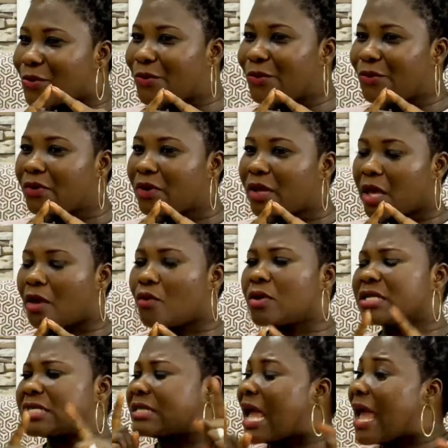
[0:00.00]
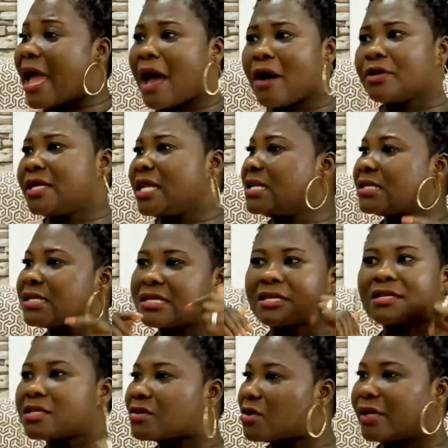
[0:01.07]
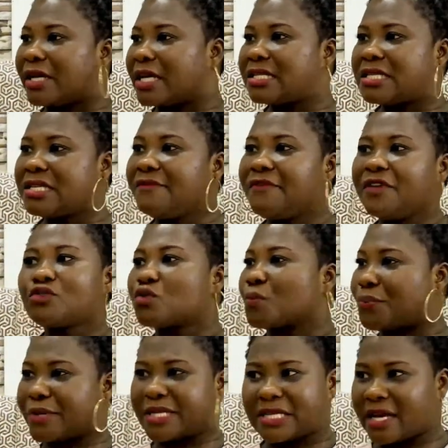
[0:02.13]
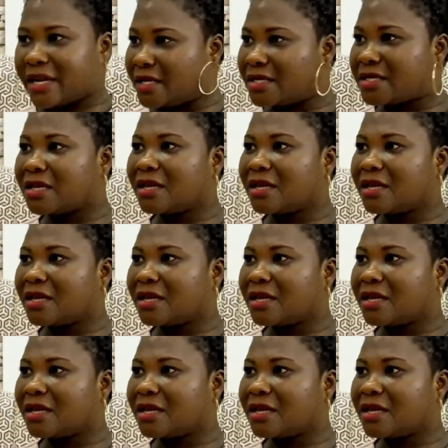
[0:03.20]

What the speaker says: So it was there. I wouldn't sit on the TV to pretend.